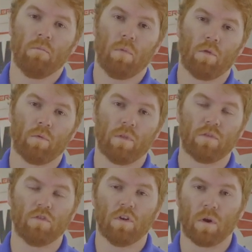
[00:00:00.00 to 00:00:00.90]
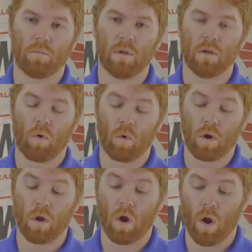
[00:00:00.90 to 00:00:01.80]
both with GRP
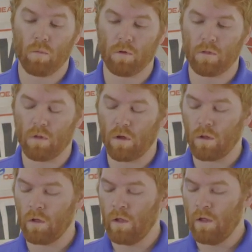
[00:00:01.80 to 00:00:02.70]
or carbon look.